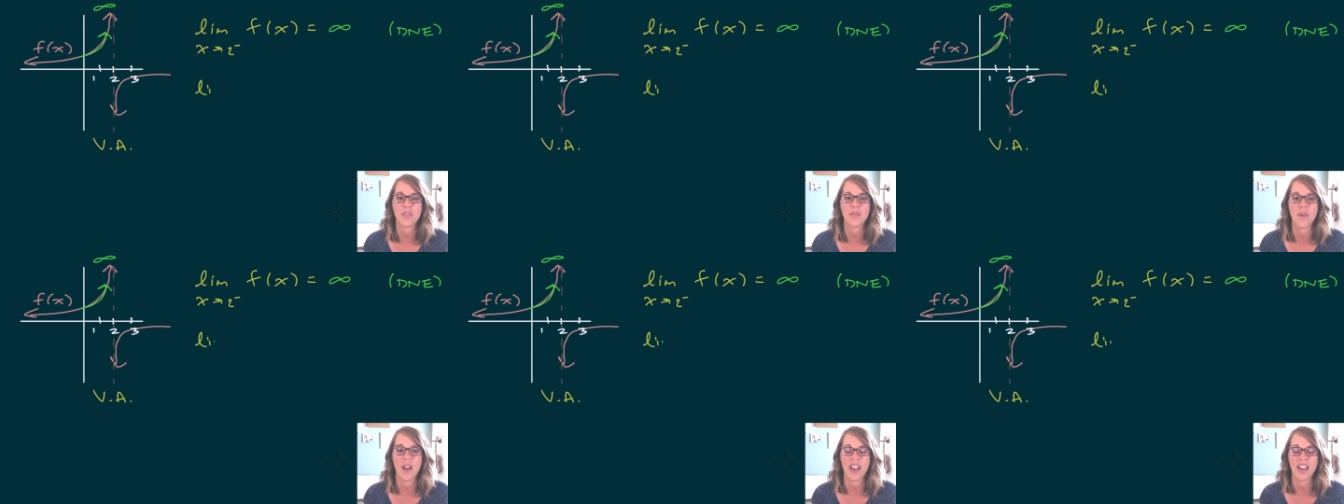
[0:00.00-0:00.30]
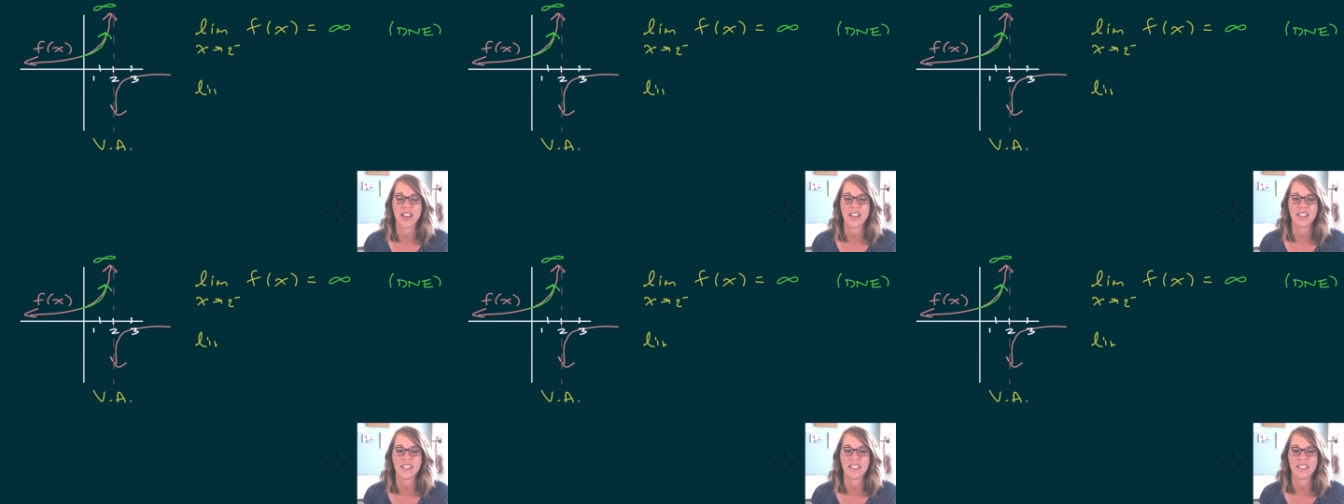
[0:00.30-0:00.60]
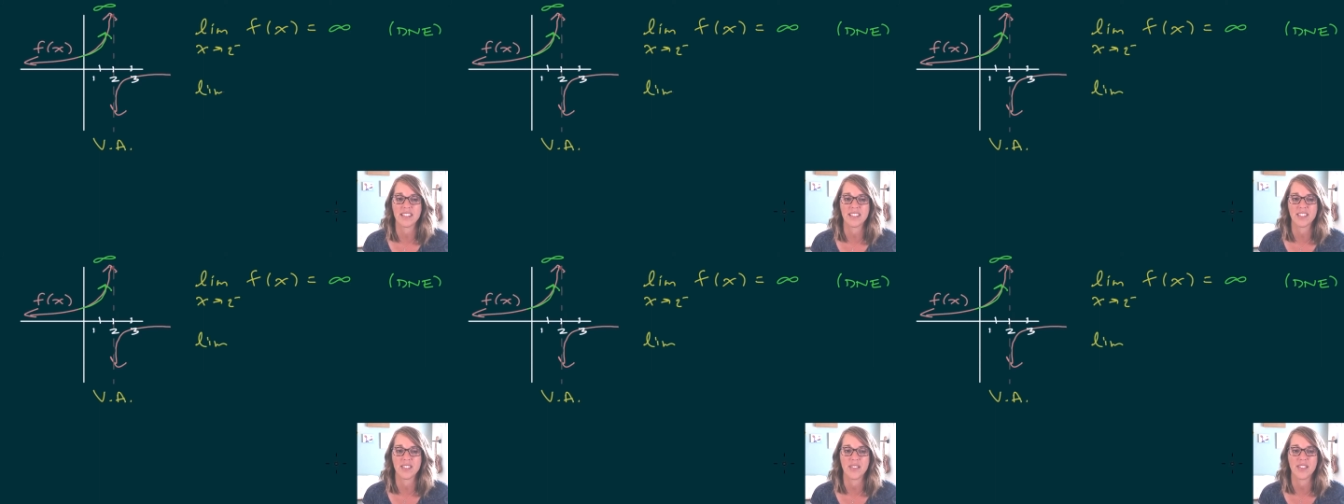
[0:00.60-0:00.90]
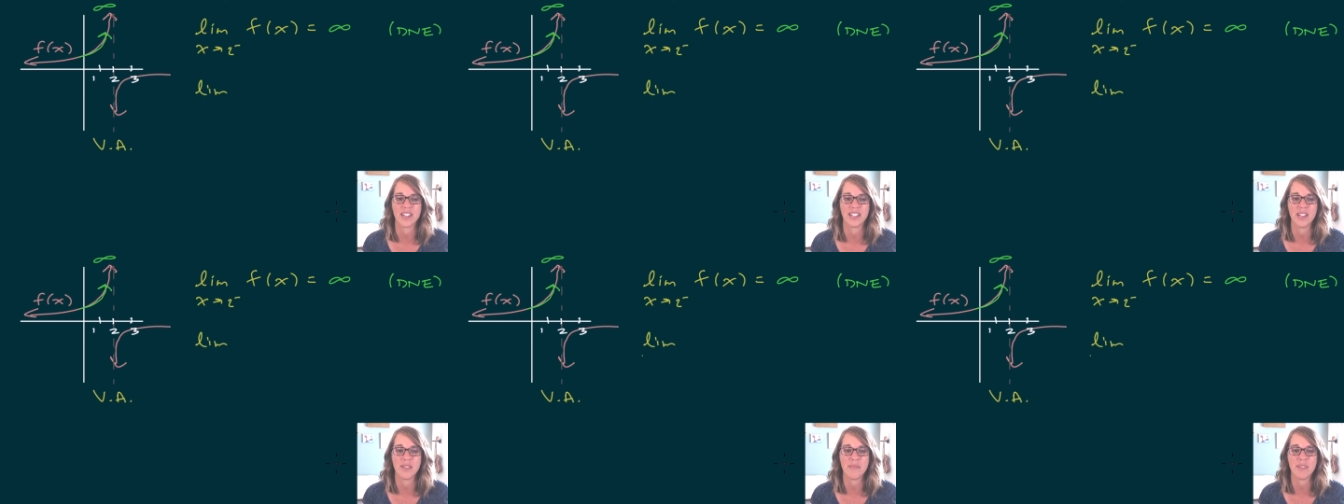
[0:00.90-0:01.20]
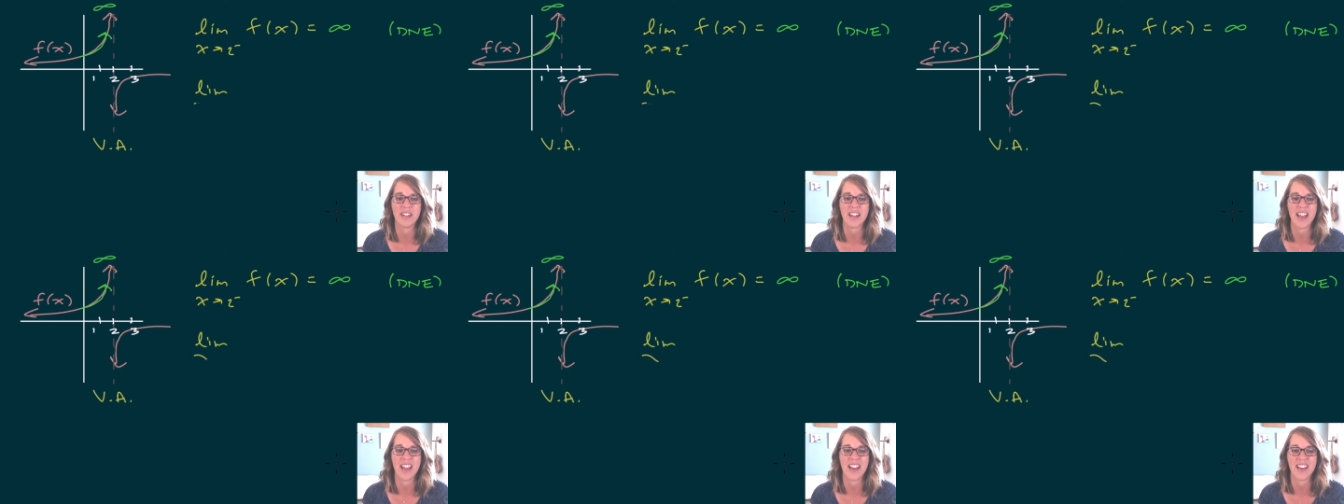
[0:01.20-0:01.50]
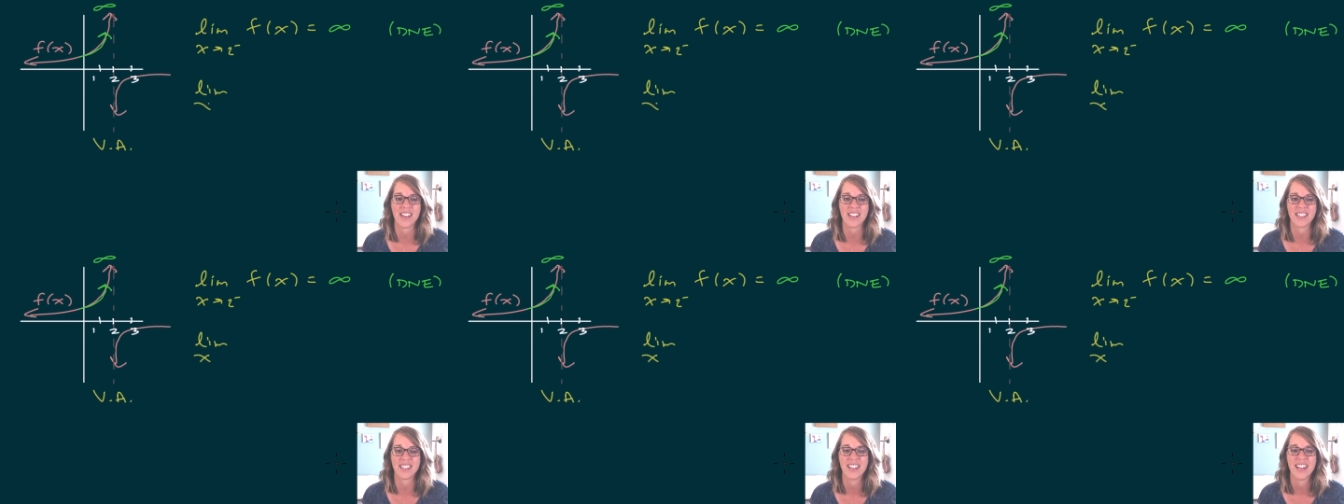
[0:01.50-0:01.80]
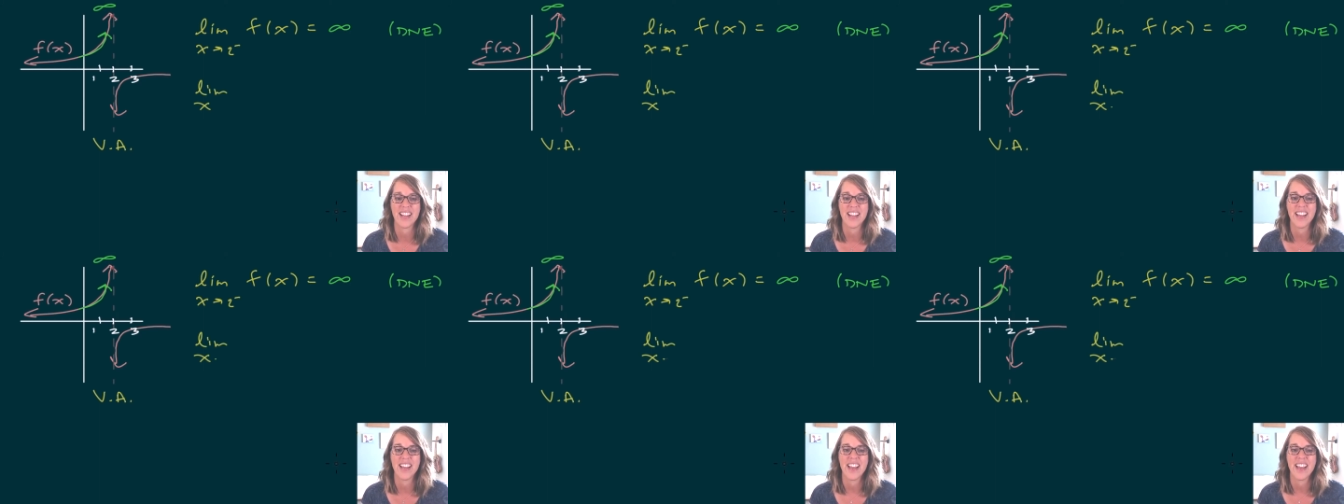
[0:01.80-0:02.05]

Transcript: the right. So the limit as